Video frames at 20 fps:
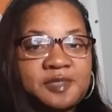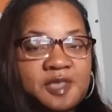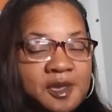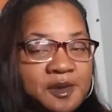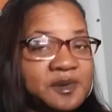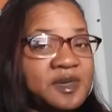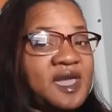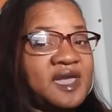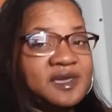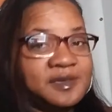
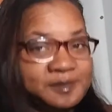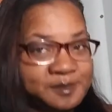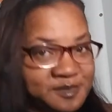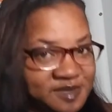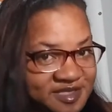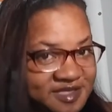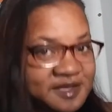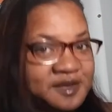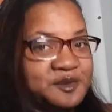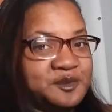Okay,
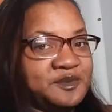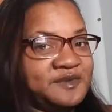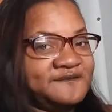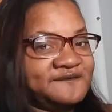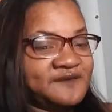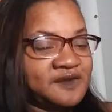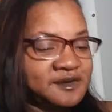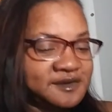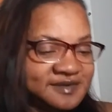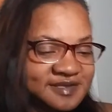Masika went
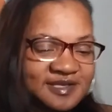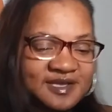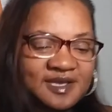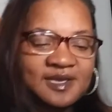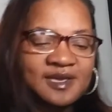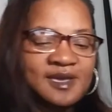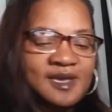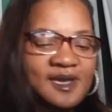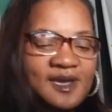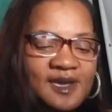first.
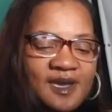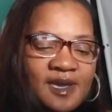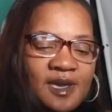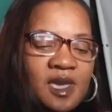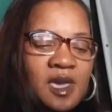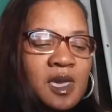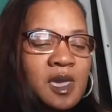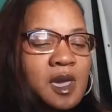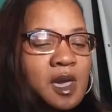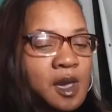
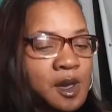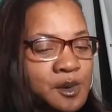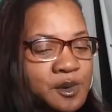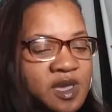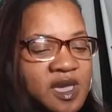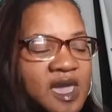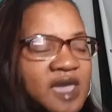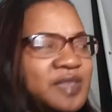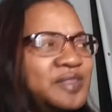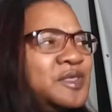
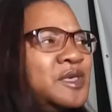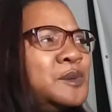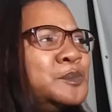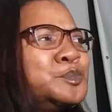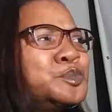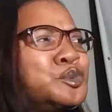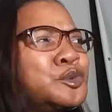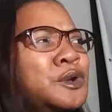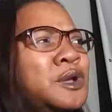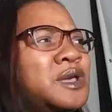Okay,
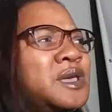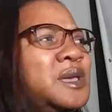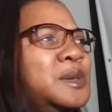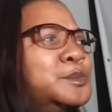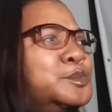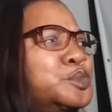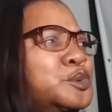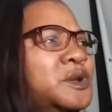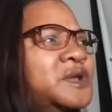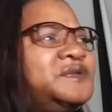then Brooke
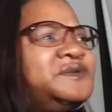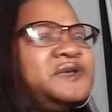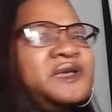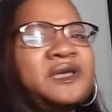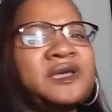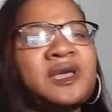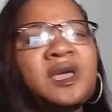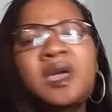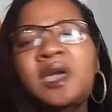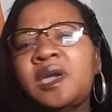and
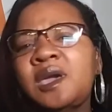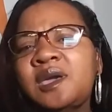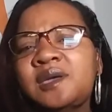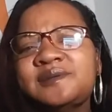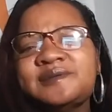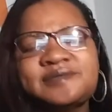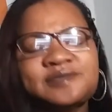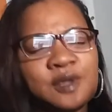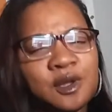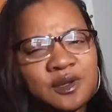Bridget
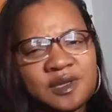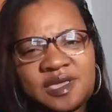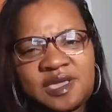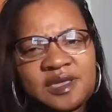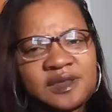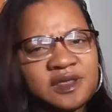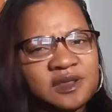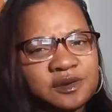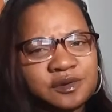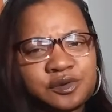
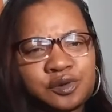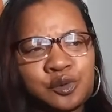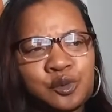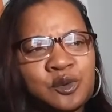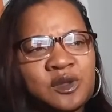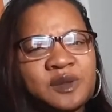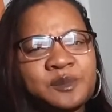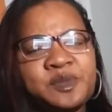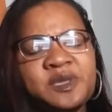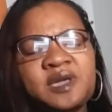get
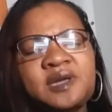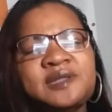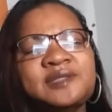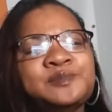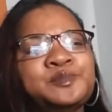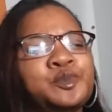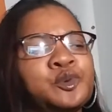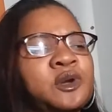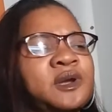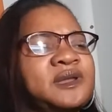into it
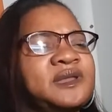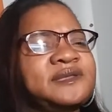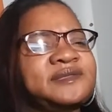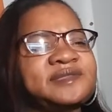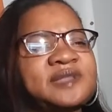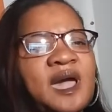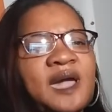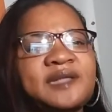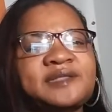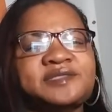because Brooke
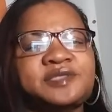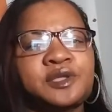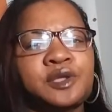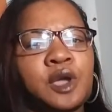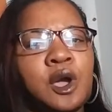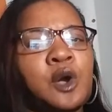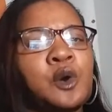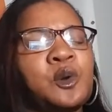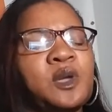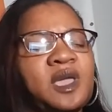decides to
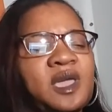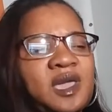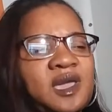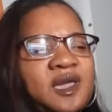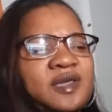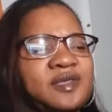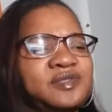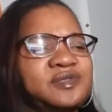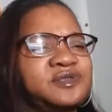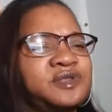go
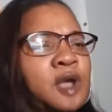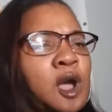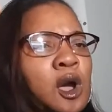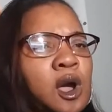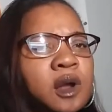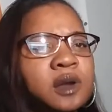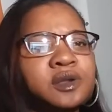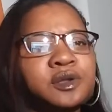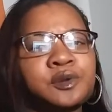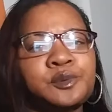and
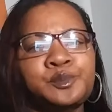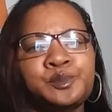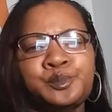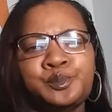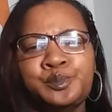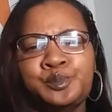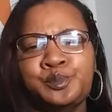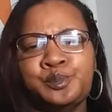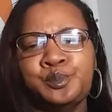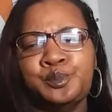talk to
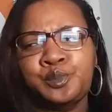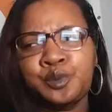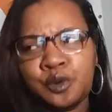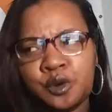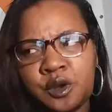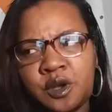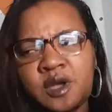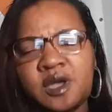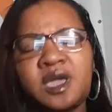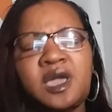
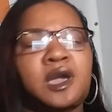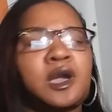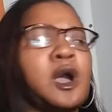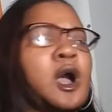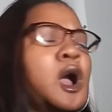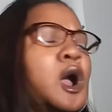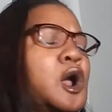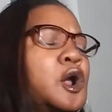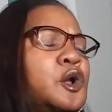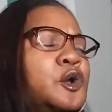Brooke and
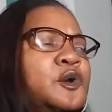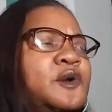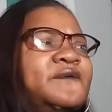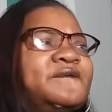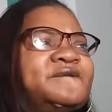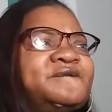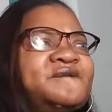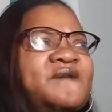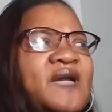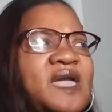call her a
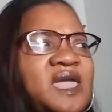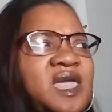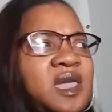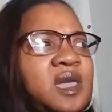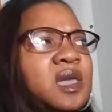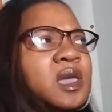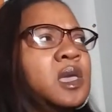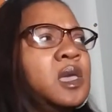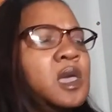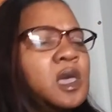
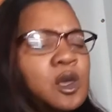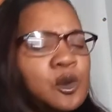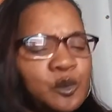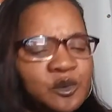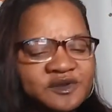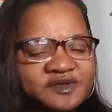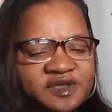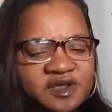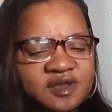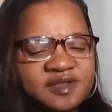fake,
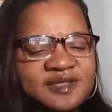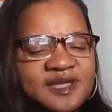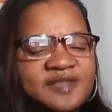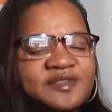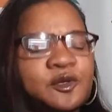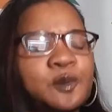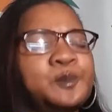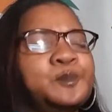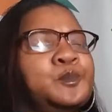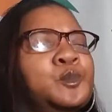what she said,
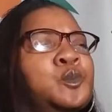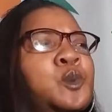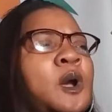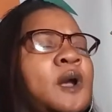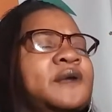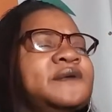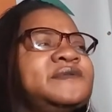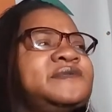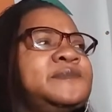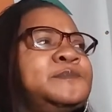the
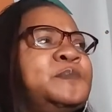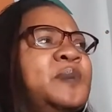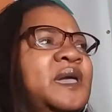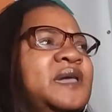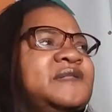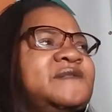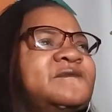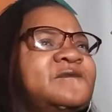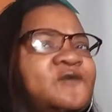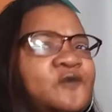worst
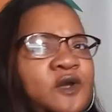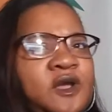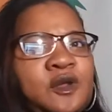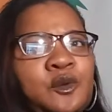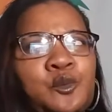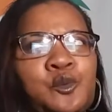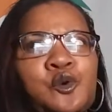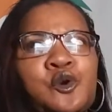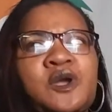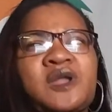best friend
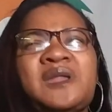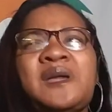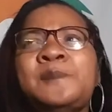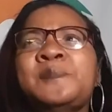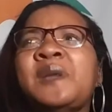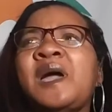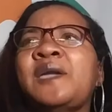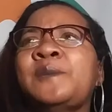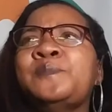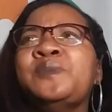award. And
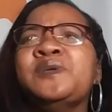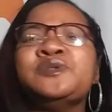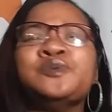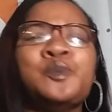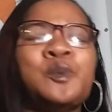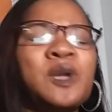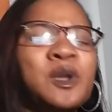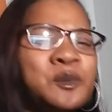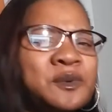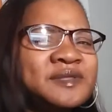I'm like, bitch,
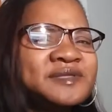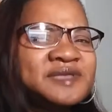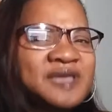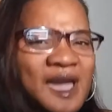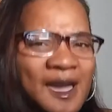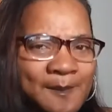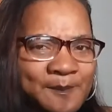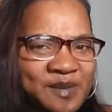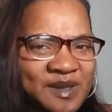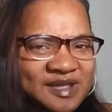when was
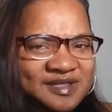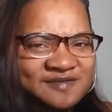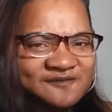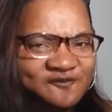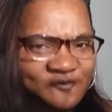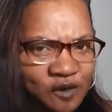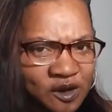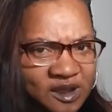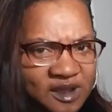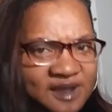y'all best
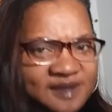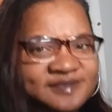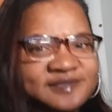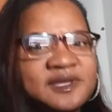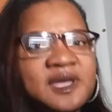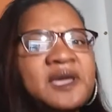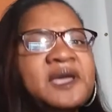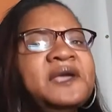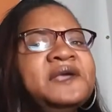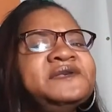friends?
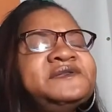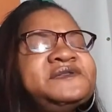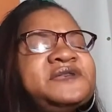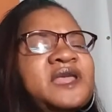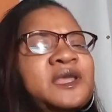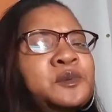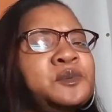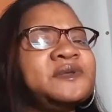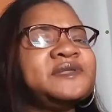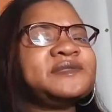
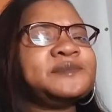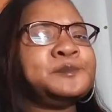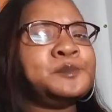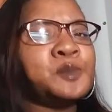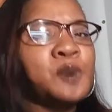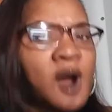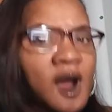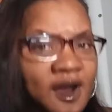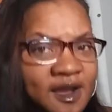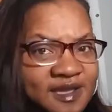She was
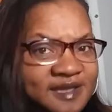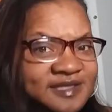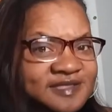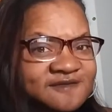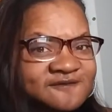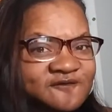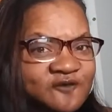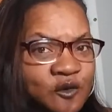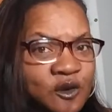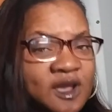Marcus'
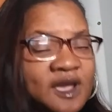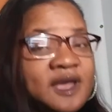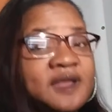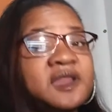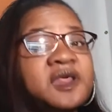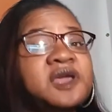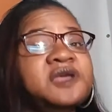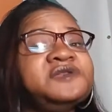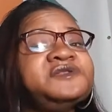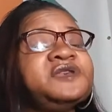friend.
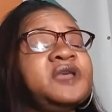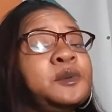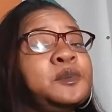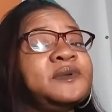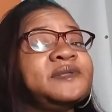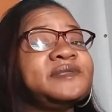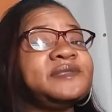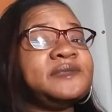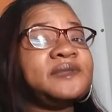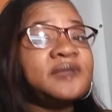She
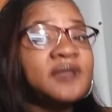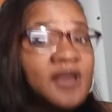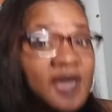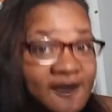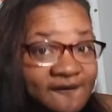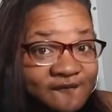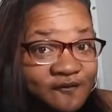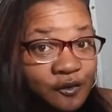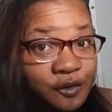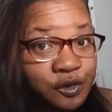was
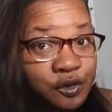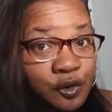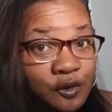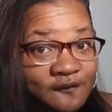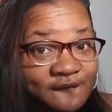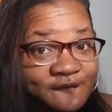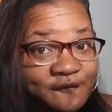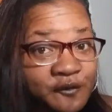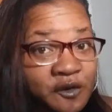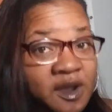never
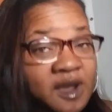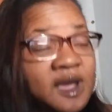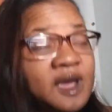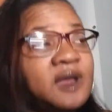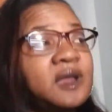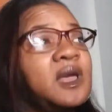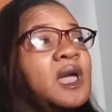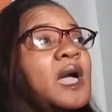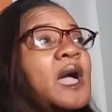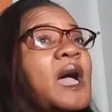your
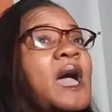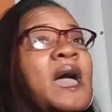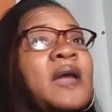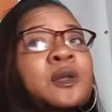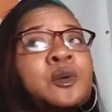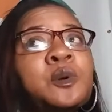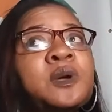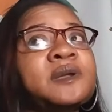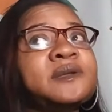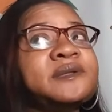friend. I
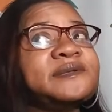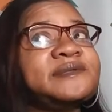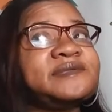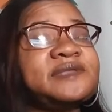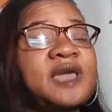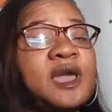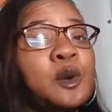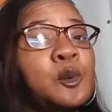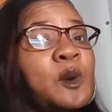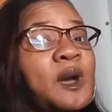don't
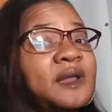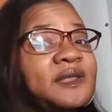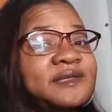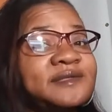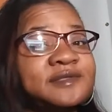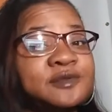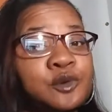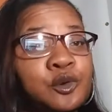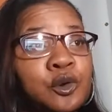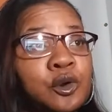understand why
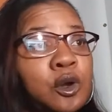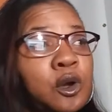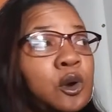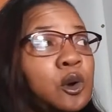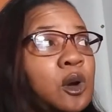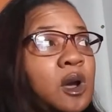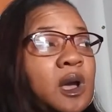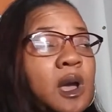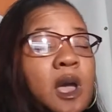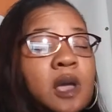this
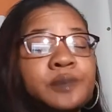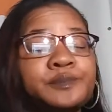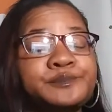girl,